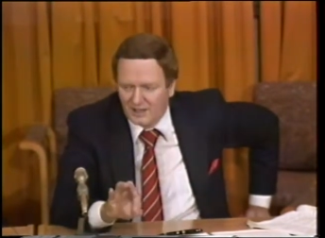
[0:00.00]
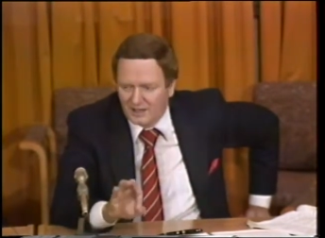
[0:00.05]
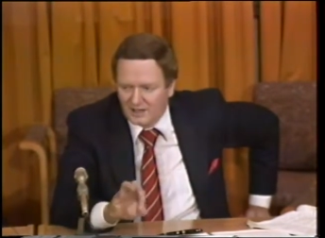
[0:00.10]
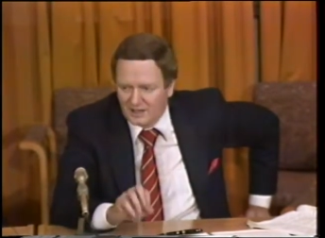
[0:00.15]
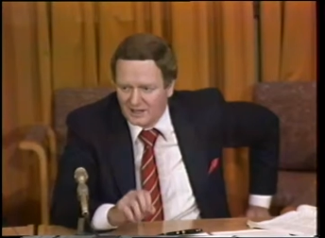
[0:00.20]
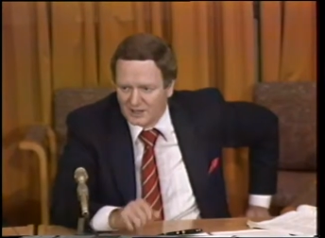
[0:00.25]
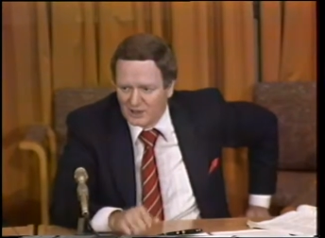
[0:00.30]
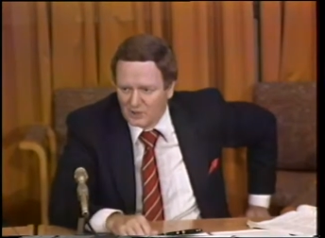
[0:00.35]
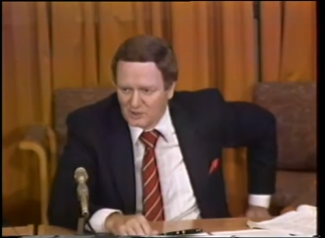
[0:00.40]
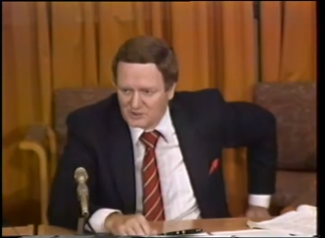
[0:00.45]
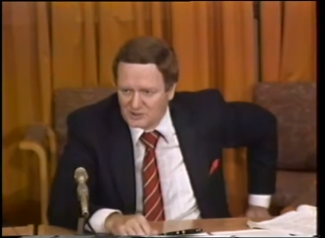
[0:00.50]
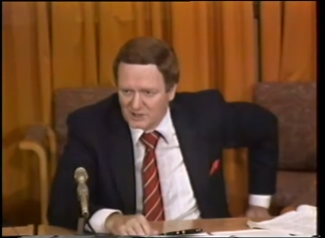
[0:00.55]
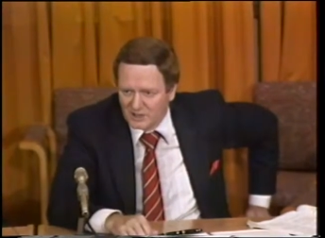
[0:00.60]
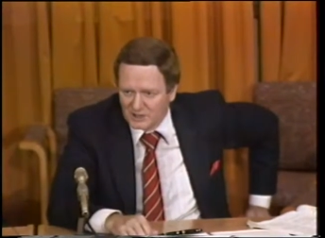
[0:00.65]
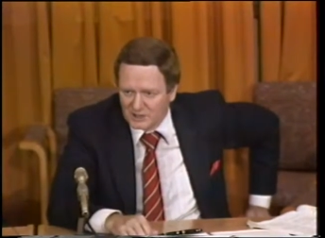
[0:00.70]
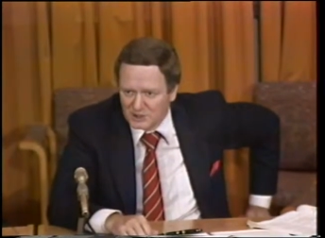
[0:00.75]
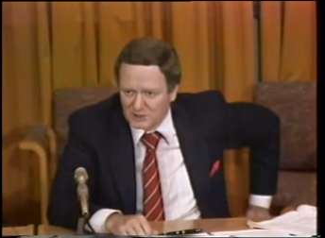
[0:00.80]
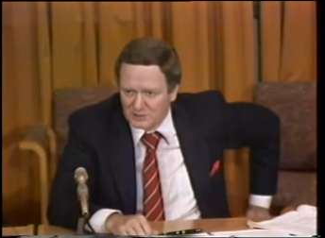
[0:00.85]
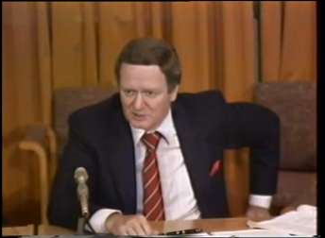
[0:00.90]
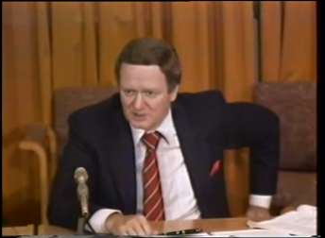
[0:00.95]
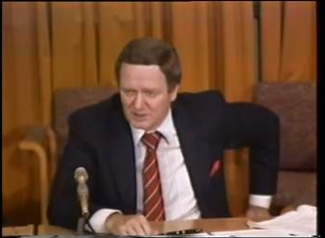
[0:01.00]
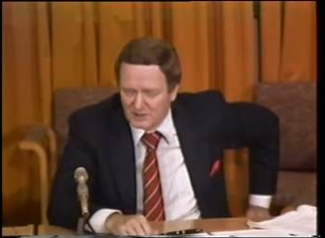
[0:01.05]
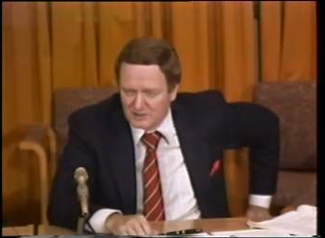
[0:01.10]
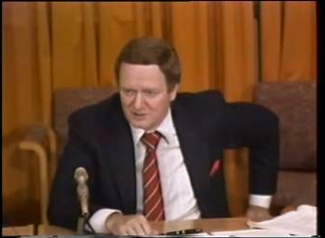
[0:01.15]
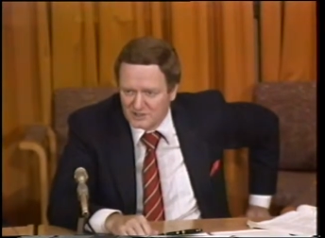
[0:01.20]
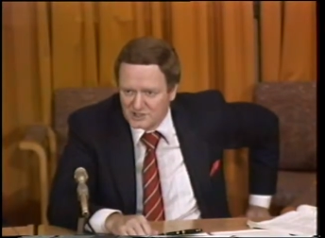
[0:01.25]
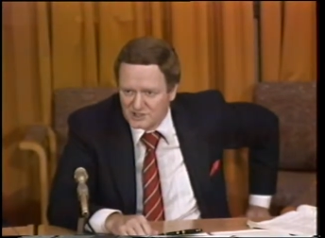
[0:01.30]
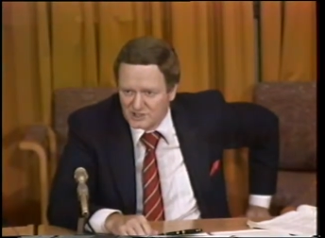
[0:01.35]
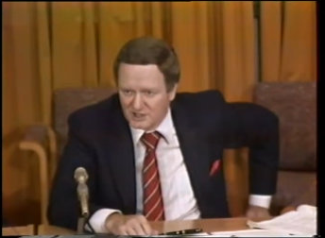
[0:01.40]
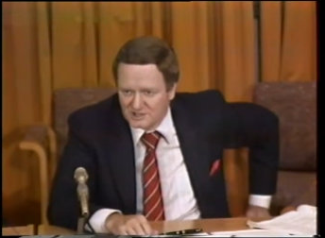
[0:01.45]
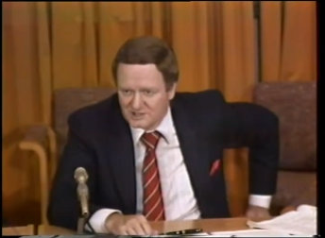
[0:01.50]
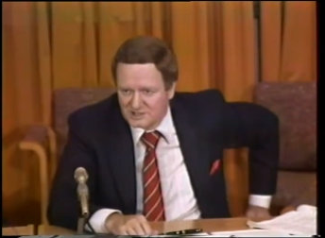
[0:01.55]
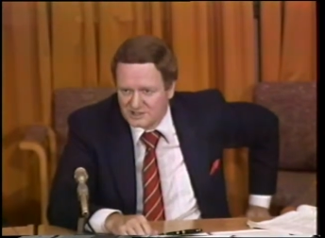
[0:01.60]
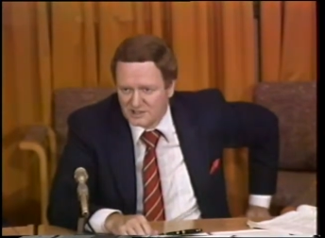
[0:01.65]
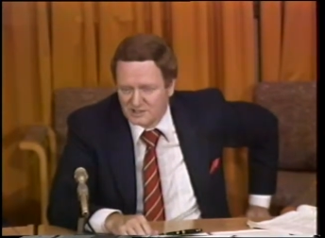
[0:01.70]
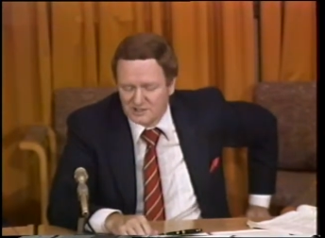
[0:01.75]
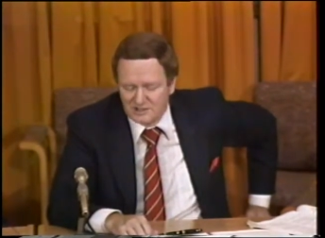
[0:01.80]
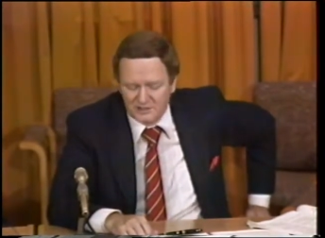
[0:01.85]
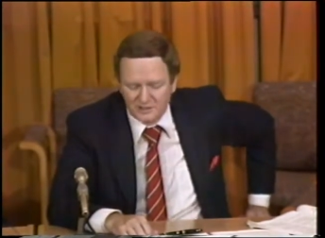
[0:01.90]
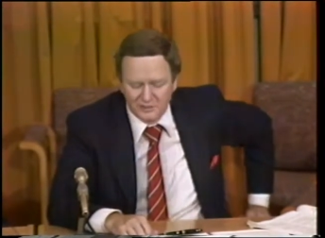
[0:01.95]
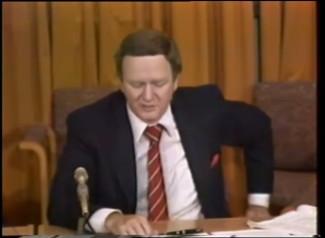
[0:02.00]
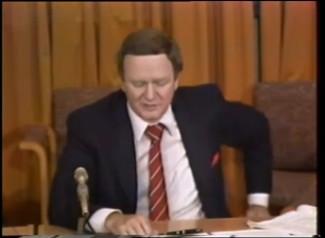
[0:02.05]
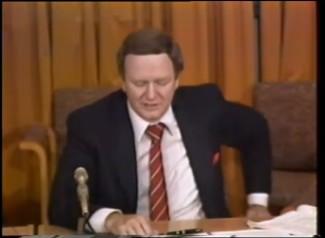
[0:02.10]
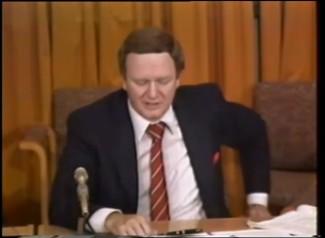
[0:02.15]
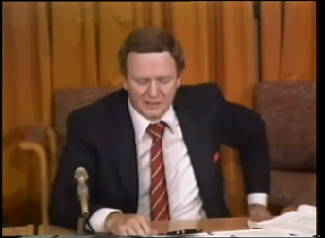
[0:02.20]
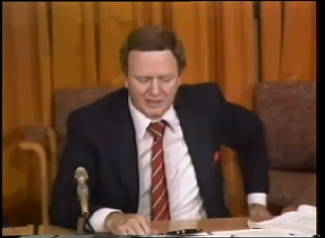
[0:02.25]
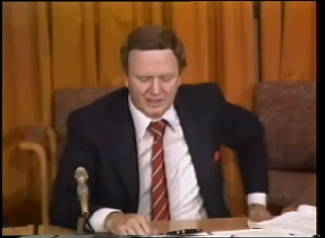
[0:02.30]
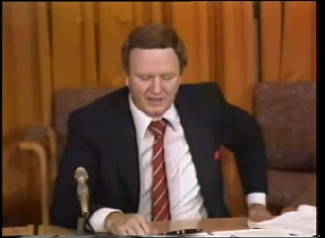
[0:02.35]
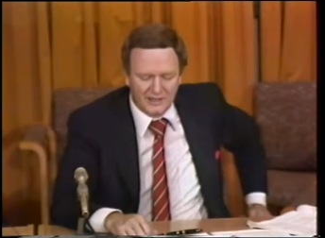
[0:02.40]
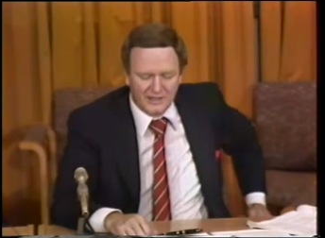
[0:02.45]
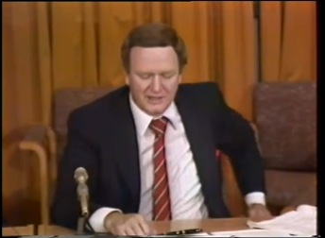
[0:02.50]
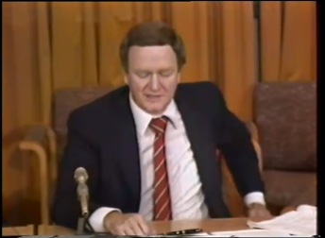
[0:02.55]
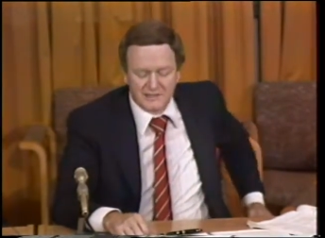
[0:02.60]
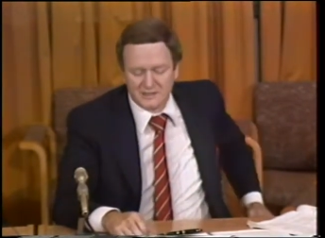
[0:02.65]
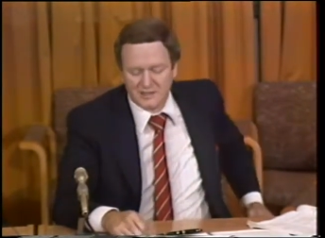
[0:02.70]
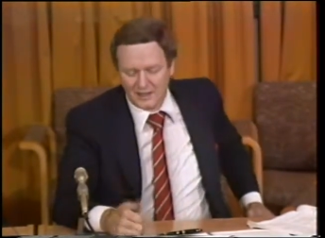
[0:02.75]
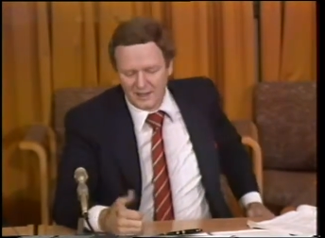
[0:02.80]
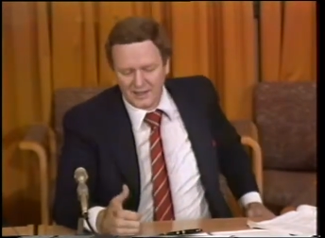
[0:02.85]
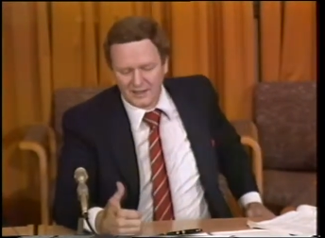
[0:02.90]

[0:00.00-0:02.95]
and it goes on to another judge to deal with the case.